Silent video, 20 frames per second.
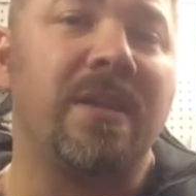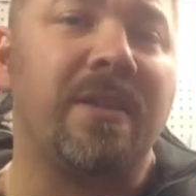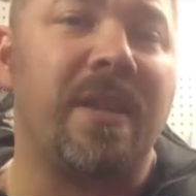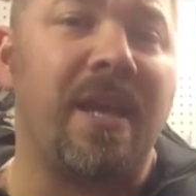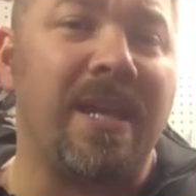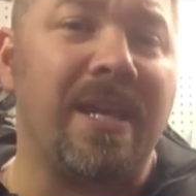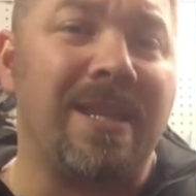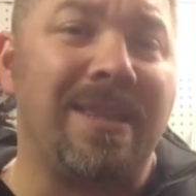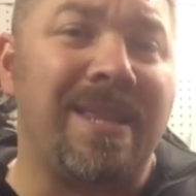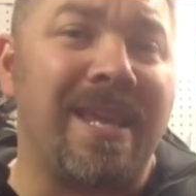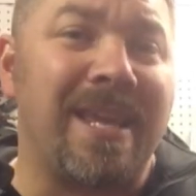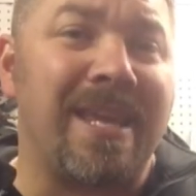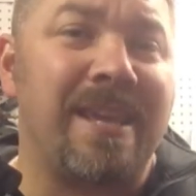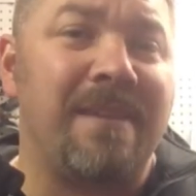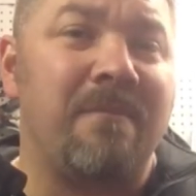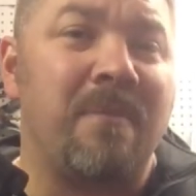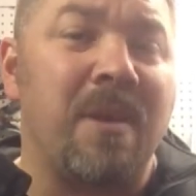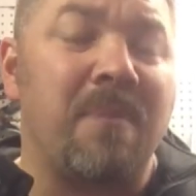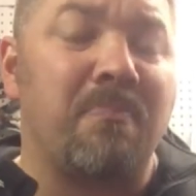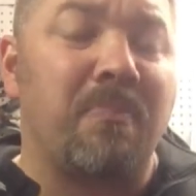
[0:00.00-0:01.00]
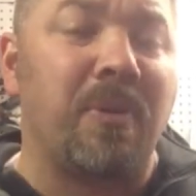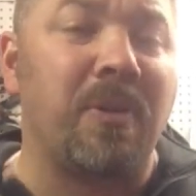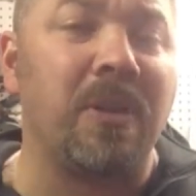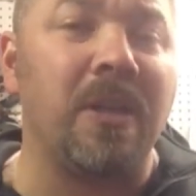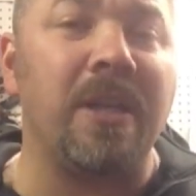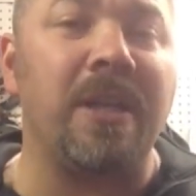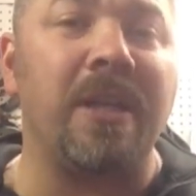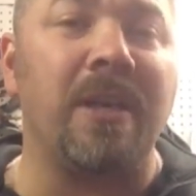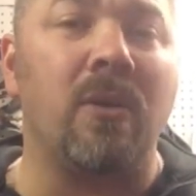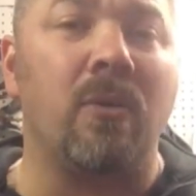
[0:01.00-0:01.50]
They give me
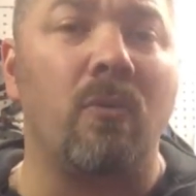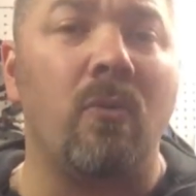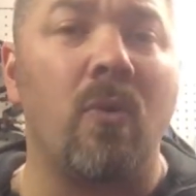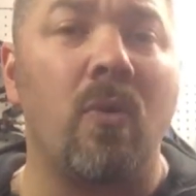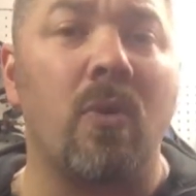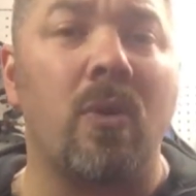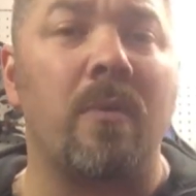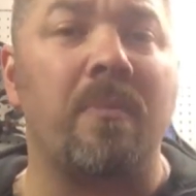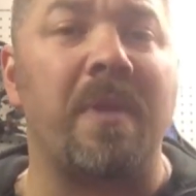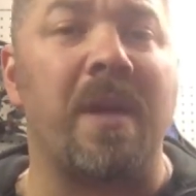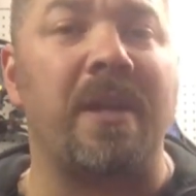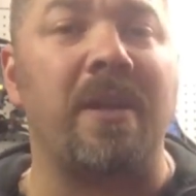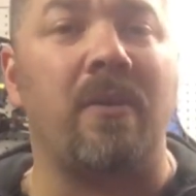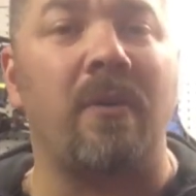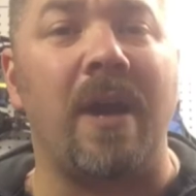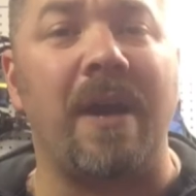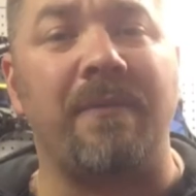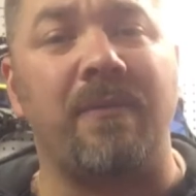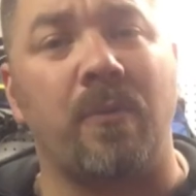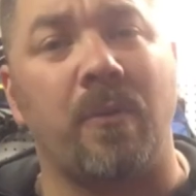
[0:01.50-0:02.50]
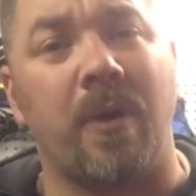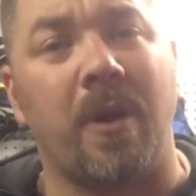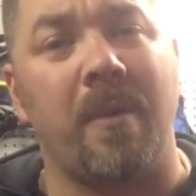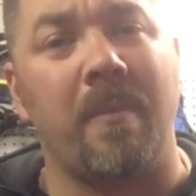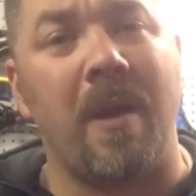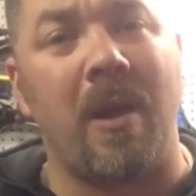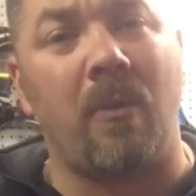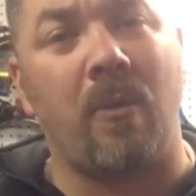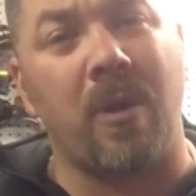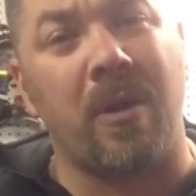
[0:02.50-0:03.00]
plenty of warmth. I don't have to worry
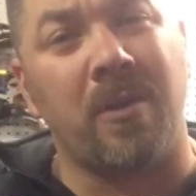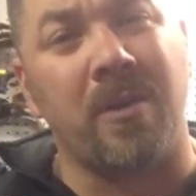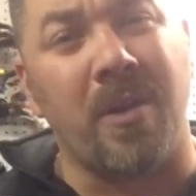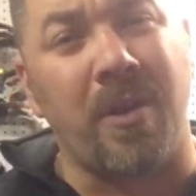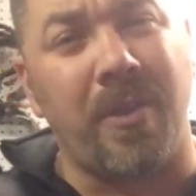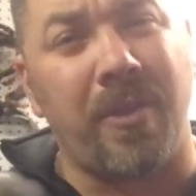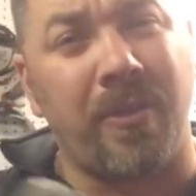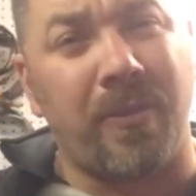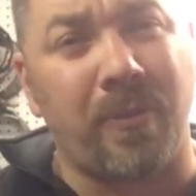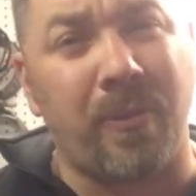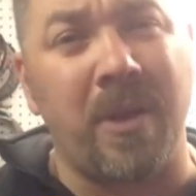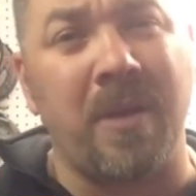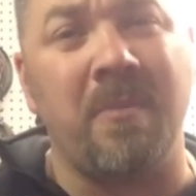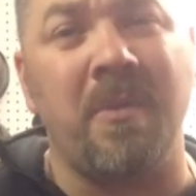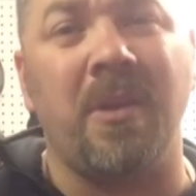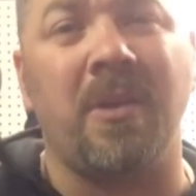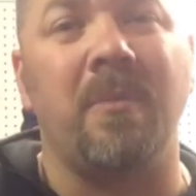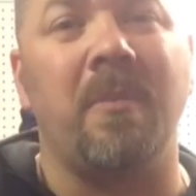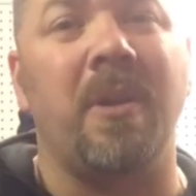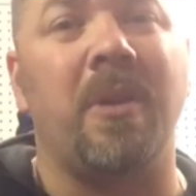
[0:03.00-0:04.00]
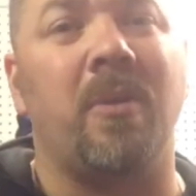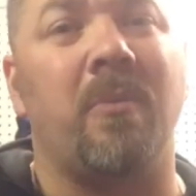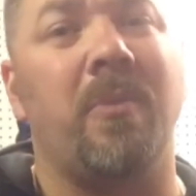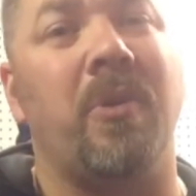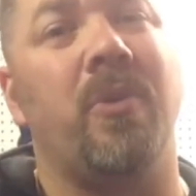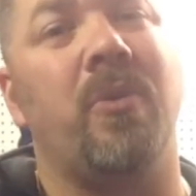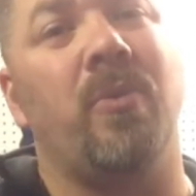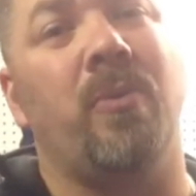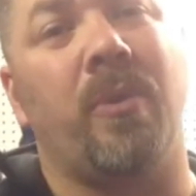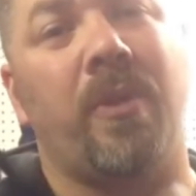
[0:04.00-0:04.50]
about wearing a 3mm
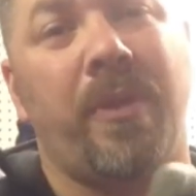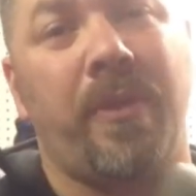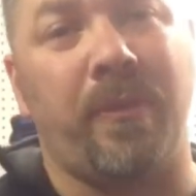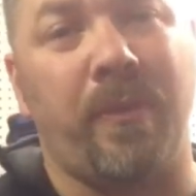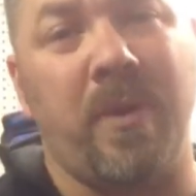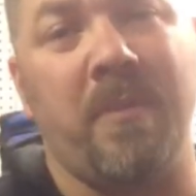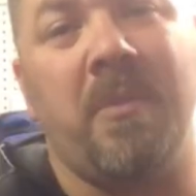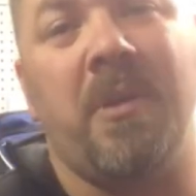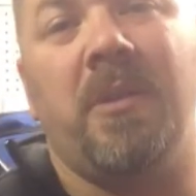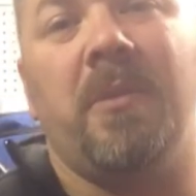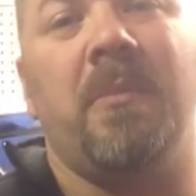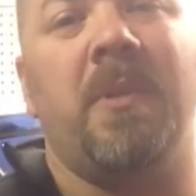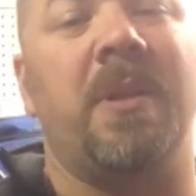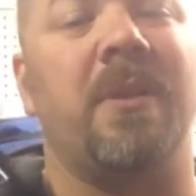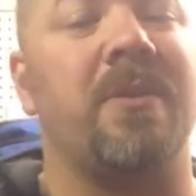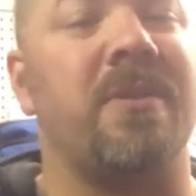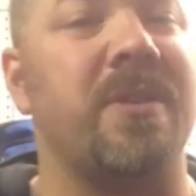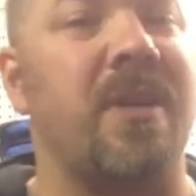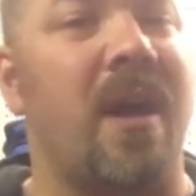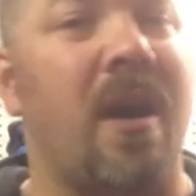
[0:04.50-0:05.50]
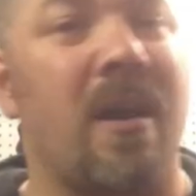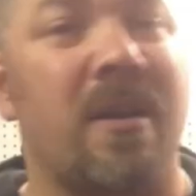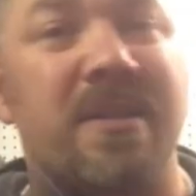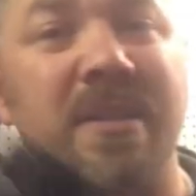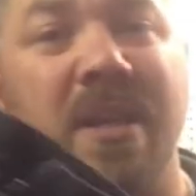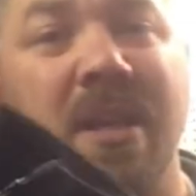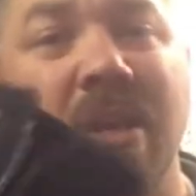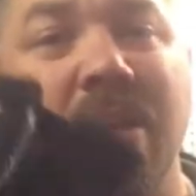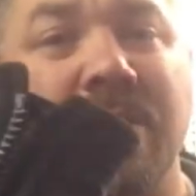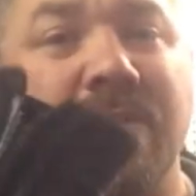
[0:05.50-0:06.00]
boot with 3mm
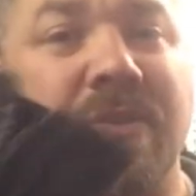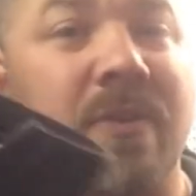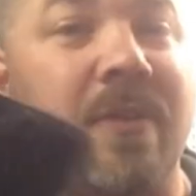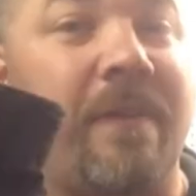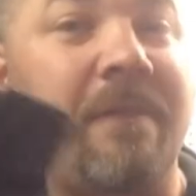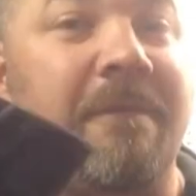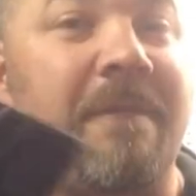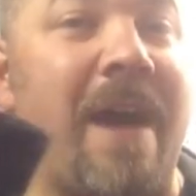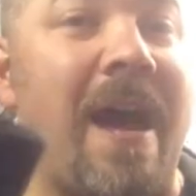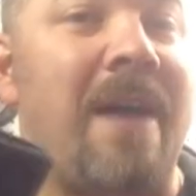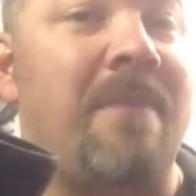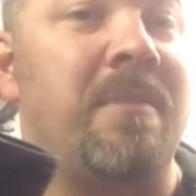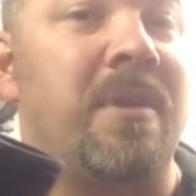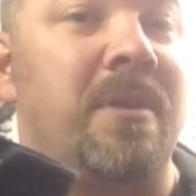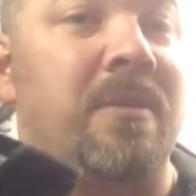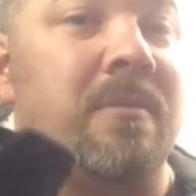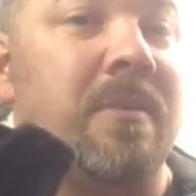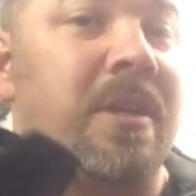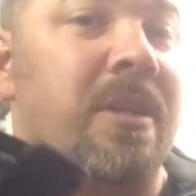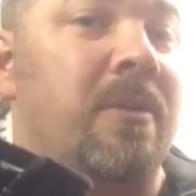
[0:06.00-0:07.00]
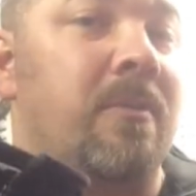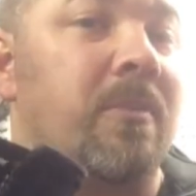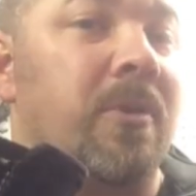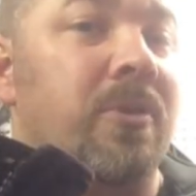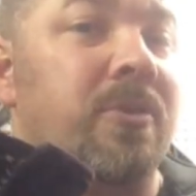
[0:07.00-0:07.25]
socks. So the 5mm